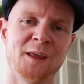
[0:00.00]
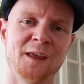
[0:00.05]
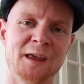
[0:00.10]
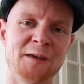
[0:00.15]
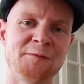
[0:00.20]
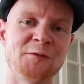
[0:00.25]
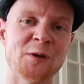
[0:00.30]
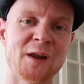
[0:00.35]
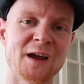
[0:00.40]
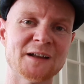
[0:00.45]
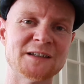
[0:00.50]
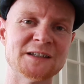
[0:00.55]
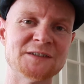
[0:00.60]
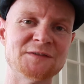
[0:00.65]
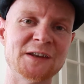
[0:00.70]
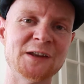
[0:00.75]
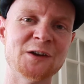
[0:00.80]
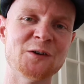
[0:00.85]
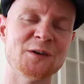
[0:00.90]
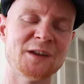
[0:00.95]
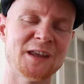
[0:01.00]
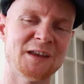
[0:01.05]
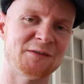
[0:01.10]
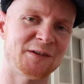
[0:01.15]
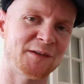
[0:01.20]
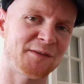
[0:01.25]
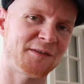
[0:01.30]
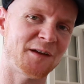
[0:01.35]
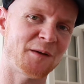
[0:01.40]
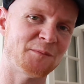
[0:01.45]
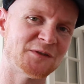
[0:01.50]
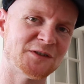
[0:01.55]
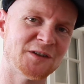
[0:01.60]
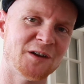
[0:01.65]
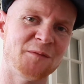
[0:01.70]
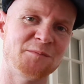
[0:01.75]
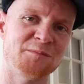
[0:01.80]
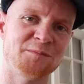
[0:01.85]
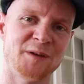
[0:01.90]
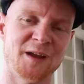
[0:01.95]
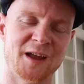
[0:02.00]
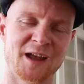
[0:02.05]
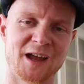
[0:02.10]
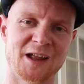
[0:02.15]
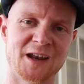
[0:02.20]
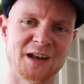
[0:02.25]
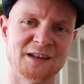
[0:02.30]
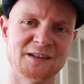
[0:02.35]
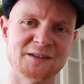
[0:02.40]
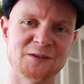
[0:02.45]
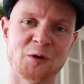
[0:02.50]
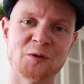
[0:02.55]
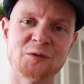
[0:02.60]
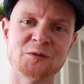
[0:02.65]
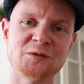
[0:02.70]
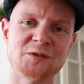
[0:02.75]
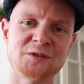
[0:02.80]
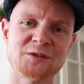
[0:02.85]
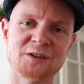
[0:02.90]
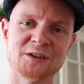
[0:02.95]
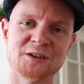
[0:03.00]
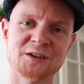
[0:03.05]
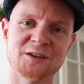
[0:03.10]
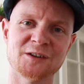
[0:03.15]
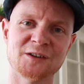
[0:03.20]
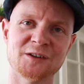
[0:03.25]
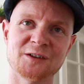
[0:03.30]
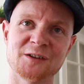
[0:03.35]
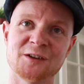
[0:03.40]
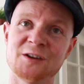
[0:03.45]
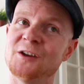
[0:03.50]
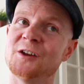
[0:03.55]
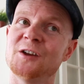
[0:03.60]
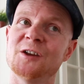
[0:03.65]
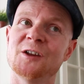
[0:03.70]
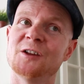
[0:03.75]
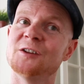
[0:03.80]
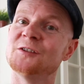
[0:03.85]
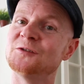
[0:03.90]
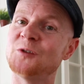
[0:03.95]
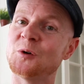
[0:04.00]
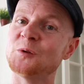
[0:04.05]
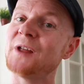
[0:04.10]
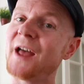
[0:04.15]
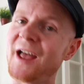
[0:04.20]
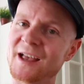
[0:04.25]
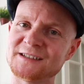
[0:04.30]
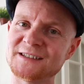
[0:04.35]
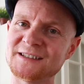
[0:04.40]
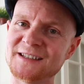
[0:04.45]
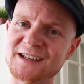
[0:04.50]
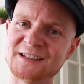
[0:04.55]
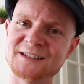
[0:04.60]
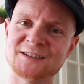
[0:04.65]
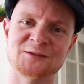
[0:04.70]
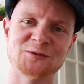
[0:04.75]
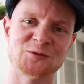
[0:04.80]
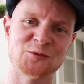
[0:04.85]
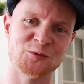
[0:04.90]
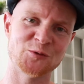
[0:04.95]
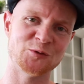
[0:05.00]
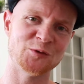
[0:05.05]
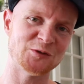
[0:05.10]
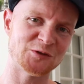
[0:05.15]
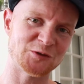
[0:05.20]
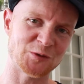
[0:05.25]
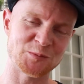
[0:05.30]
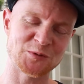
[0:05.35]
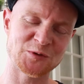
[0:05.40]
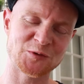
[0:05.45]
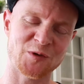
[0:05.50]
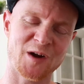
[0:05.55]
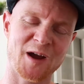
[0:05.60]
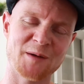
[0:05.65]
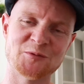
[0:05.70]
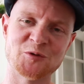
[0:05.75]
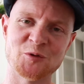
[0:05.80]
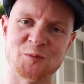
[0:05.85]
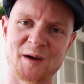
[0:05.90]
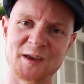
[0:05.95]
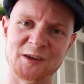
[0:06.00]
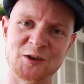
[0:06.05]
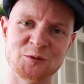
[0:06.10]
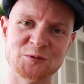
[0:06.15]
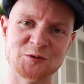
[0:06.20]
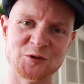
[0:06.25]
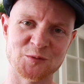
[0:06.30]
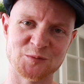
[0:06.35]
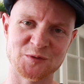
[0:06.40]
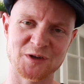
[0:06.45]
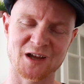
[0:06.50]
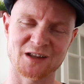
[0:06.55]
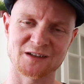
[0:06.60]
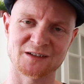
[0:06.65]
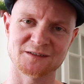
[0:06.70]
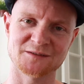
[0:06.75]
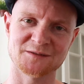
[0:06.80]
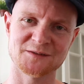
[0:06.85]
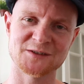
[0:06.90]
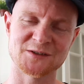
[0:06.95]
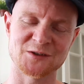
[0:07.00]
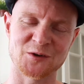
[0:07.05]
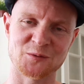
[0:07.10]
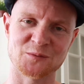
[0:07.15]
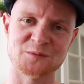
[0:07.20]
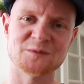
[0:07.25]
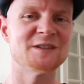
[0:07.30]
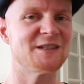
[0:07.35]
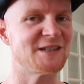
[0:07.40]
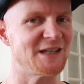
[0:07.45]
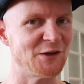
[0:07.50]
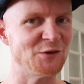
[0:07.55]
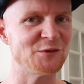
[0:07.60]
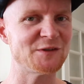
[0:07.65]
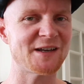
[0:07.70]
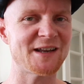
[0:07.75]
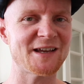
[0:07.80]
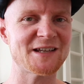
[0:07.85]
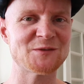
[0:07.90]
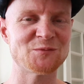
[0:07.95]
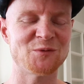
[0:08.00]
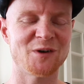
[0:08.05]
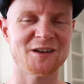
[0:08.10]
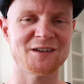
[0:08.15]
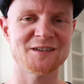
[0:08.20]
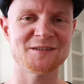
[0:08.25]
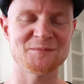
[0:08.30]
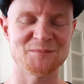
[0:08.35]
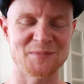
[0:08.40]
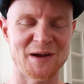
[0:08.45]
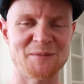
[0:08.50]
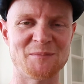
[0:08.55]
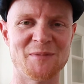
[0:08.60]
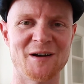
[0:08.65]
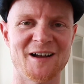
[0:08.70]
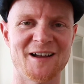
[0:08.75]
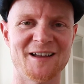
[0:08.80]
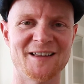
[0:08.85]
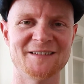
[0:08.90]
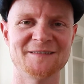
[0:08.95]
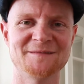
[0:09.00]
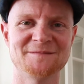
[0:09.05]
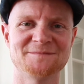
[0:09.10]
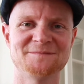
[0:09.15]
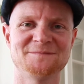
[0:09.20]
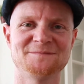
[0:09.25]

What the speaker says: If you like this video, give it a thumbs up, and don't hesitate to subscribe to my YouTube channel. So see you in the next one. Bye bye.